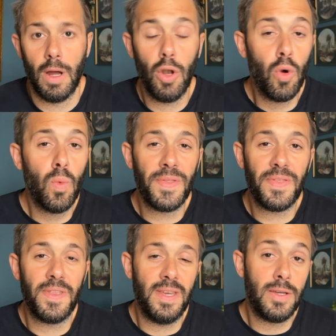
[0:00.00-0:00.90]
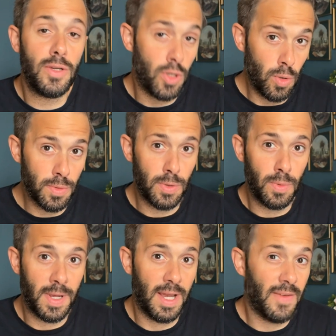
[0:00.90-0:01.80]
Along with the Google
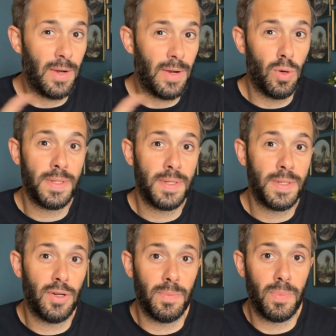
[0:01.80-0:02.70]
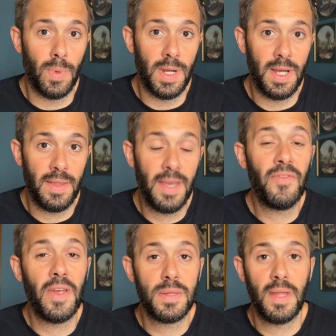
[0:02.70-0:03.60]
Toolkit, I've now hooked it up with If
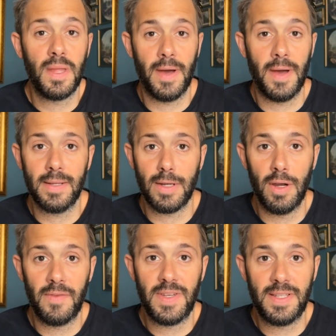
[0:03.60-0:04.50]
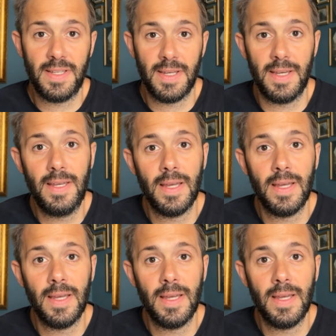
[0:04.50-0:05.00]
This Then That, IFTTT,